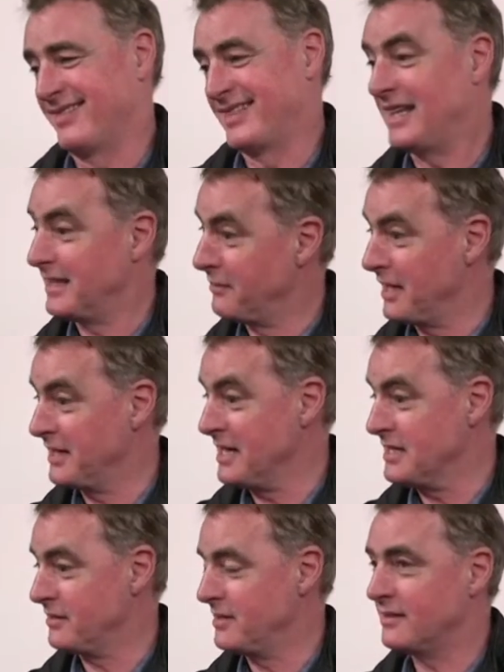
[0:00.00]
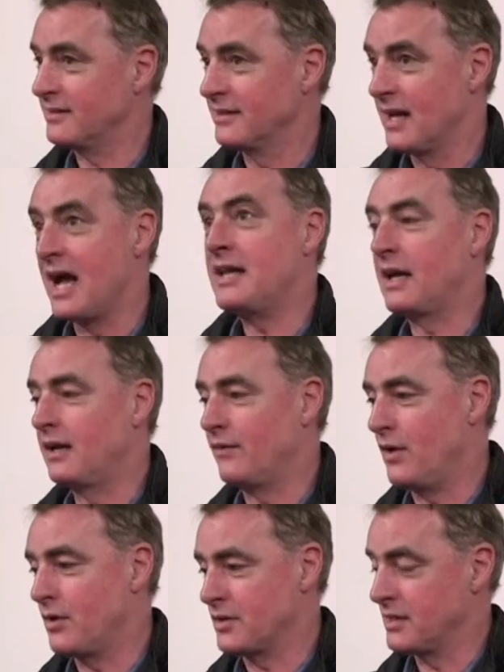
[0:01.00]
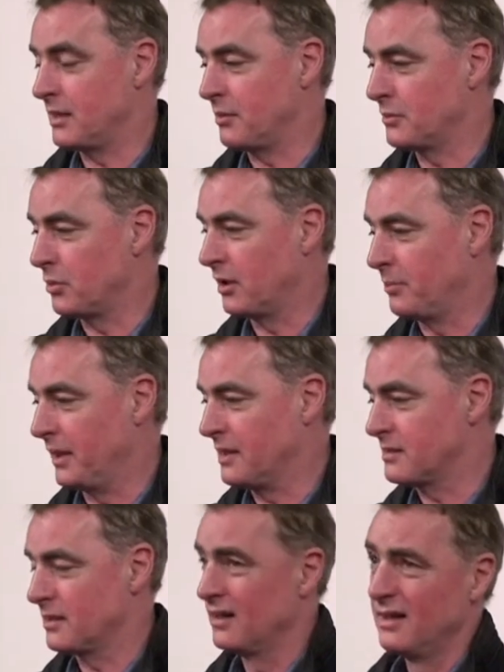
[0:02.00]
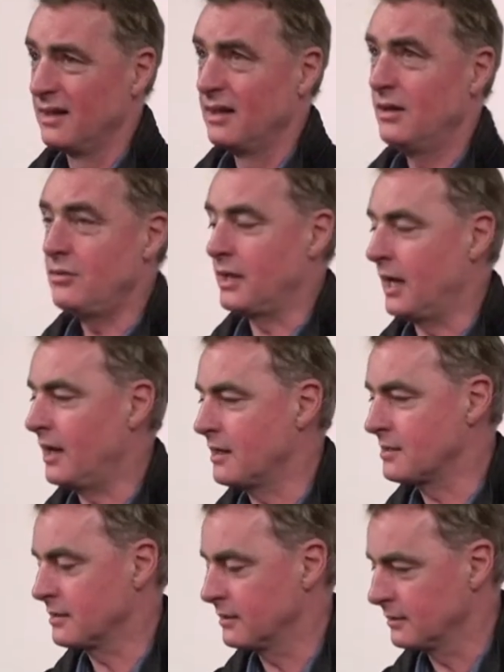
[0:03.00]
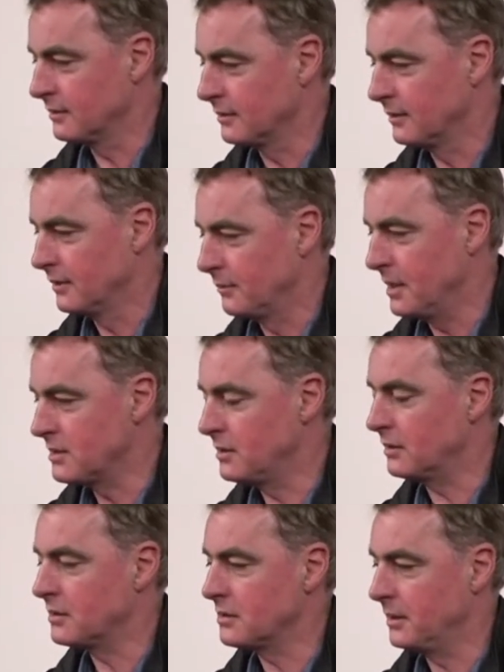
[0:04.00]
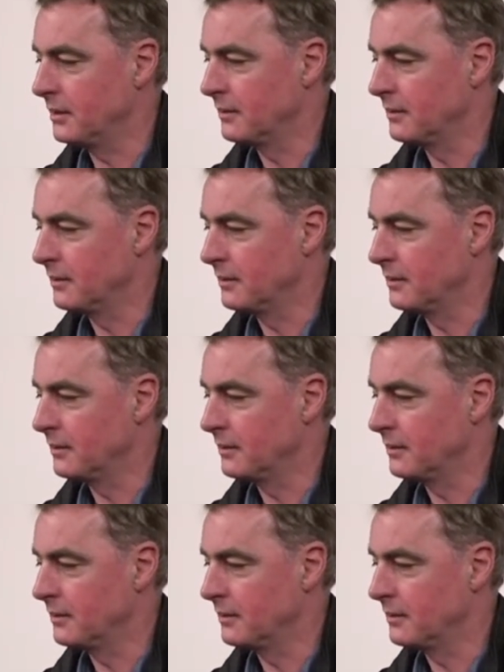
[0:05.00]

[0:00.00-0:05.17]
Is that the right answer, is it? And I love horses and I want world peace. Who cares? Means nothing to them.